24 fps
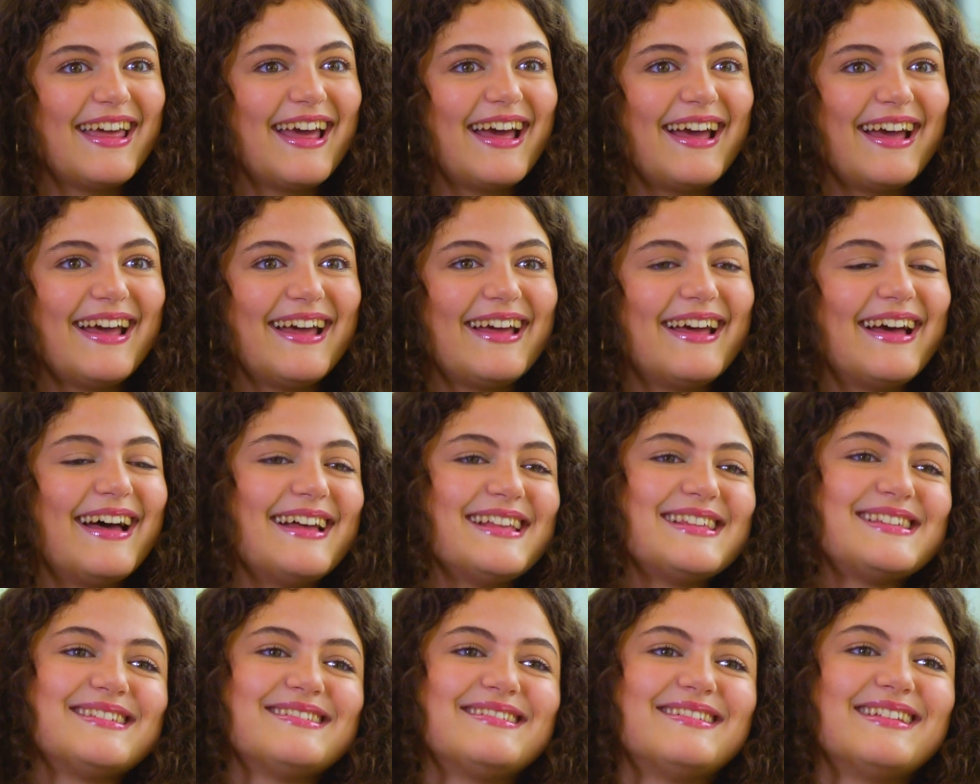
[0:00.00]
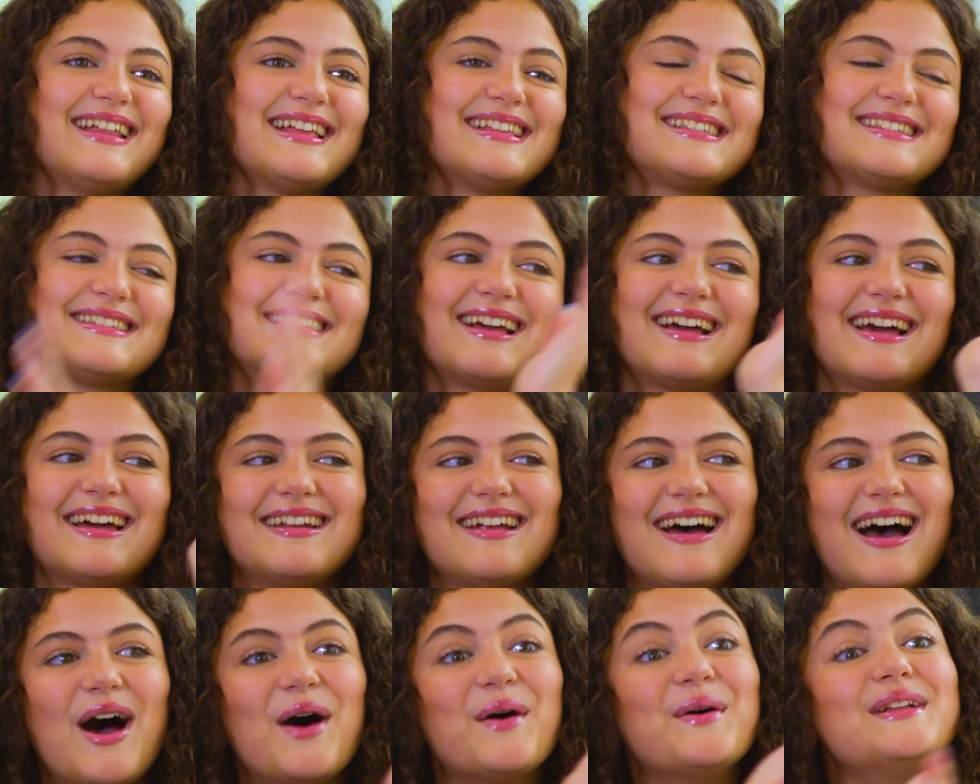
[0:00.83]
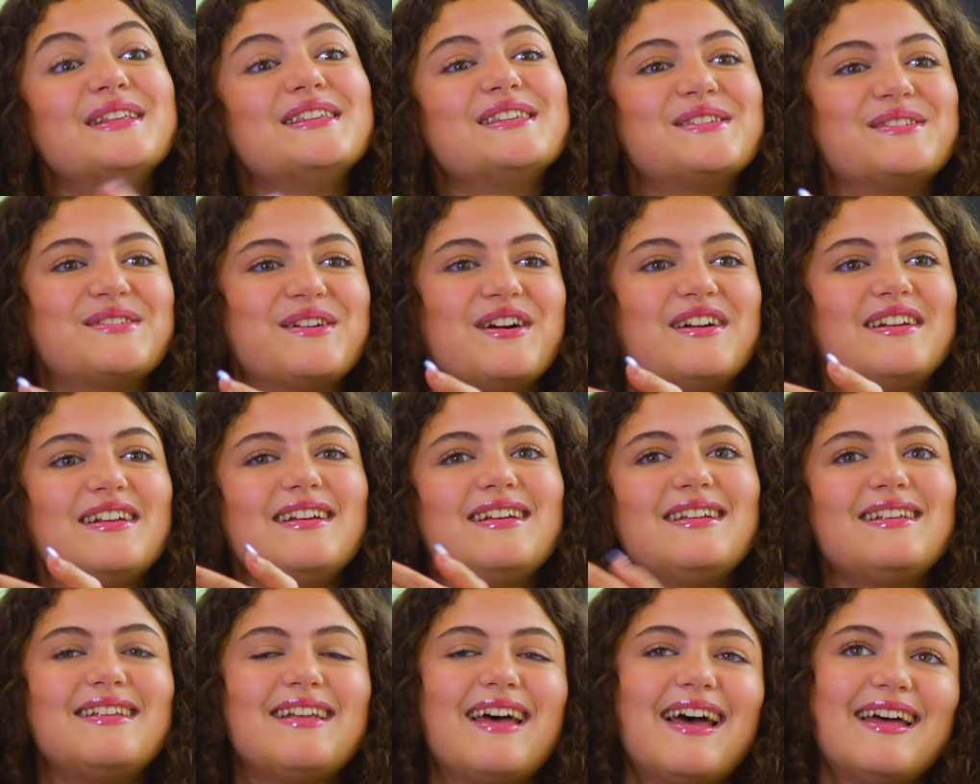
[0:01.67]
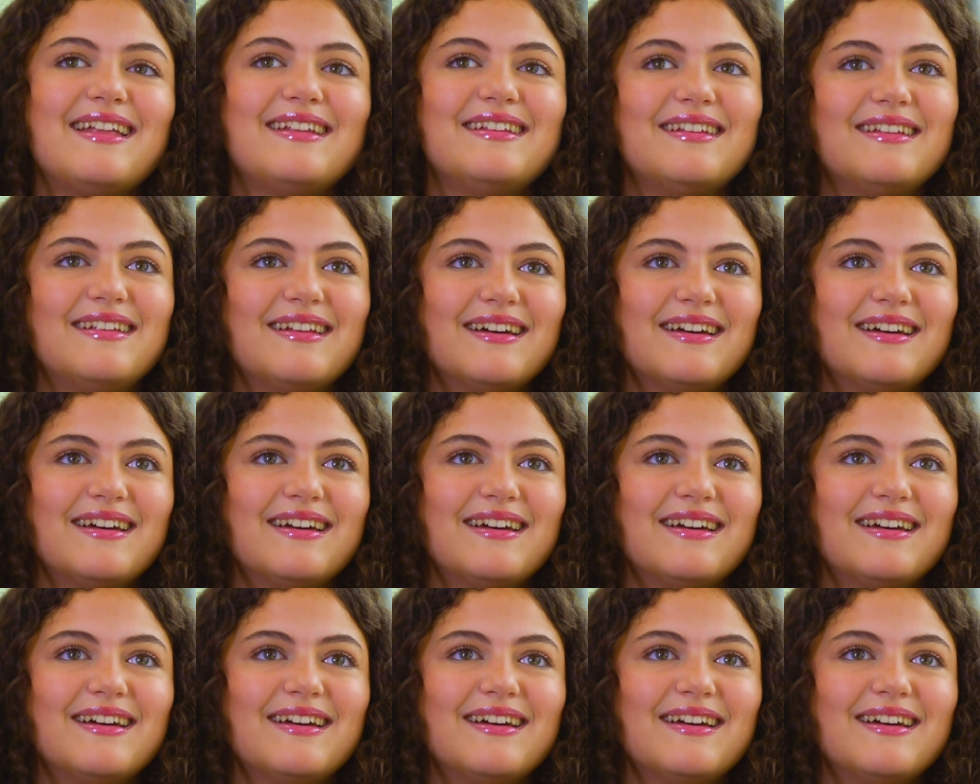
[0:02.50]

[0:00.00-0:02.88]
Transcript: yeah. So that's kind of how it started. And